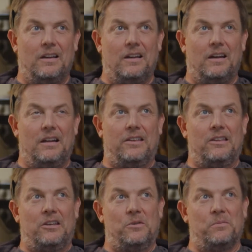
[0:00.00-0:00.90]
Anything
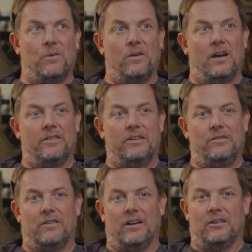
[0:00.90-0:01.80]
that you would point out that
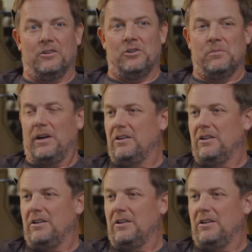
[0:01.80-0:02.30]
you've kind of learned about